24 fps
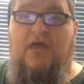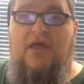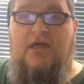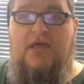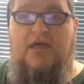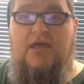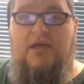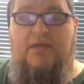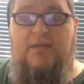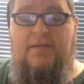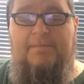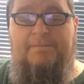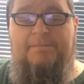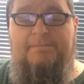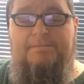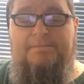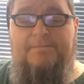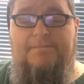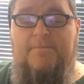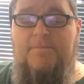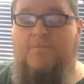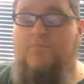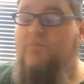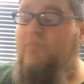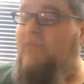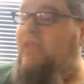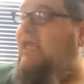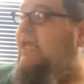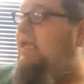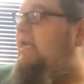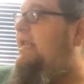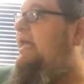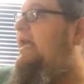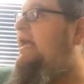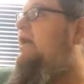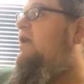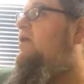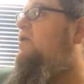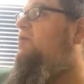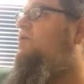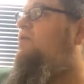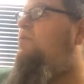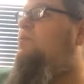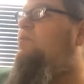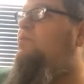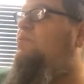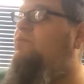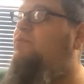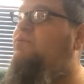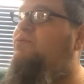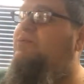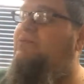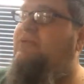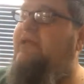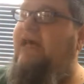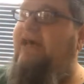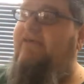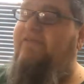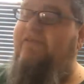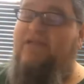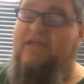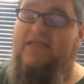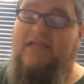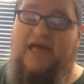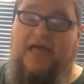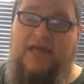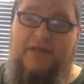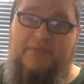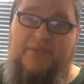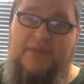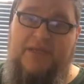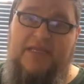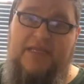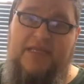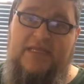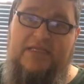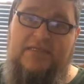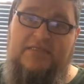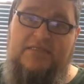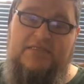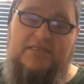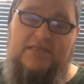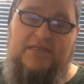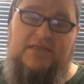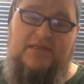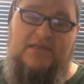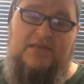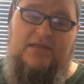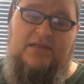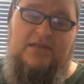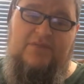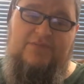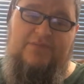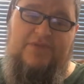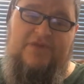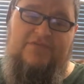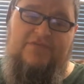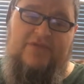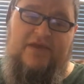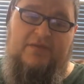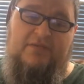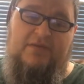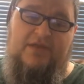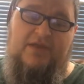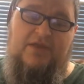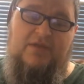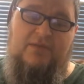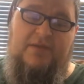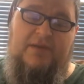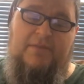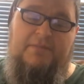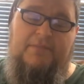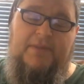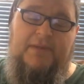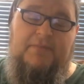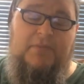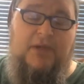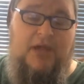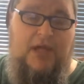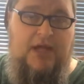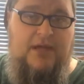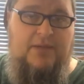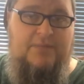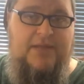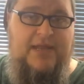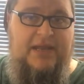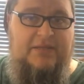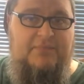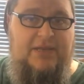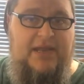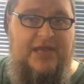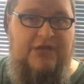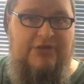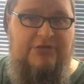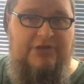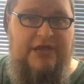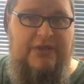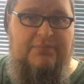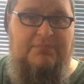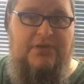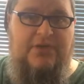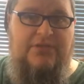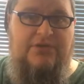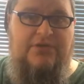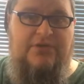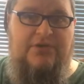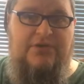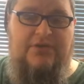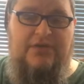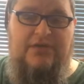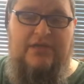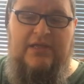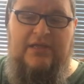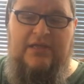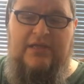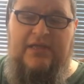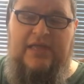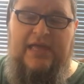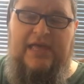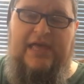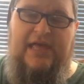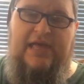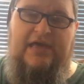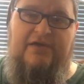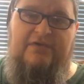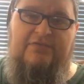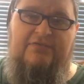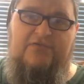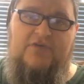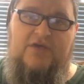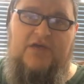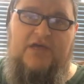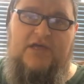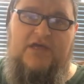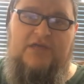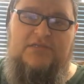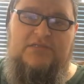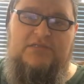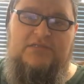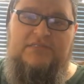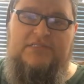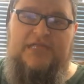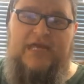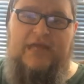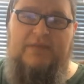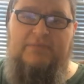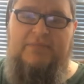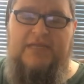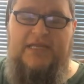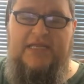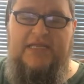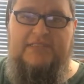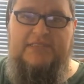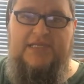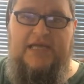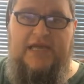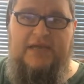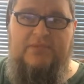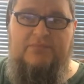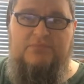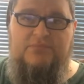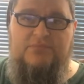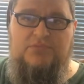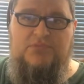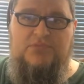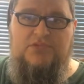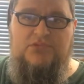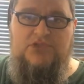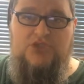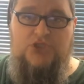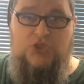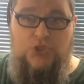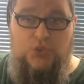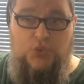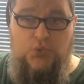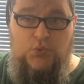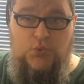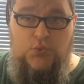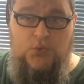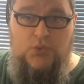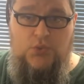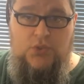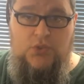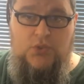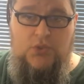Um, and now having diabetes in my family, you know, my, my mom and my grandmother have uh, diabetes type two.